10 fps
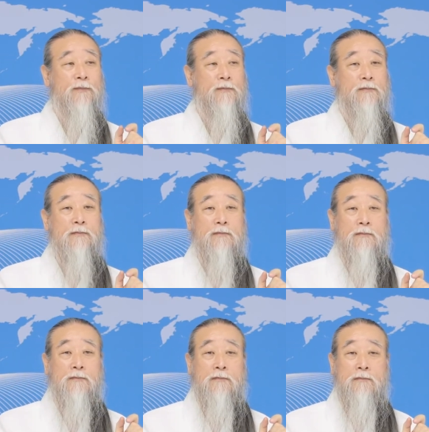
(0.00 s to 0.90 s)

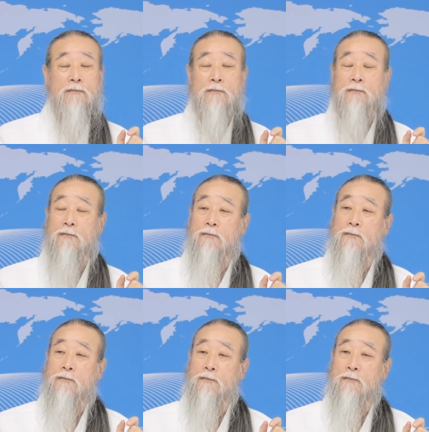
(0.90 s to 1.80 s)

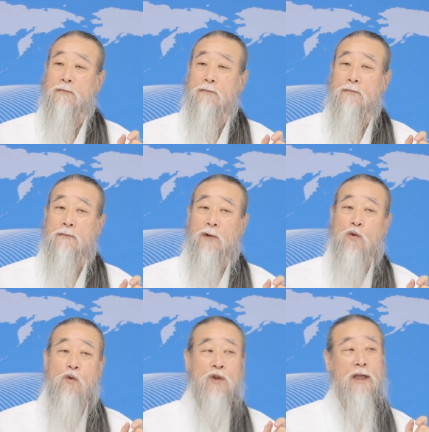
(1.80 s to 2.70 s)
[no speech]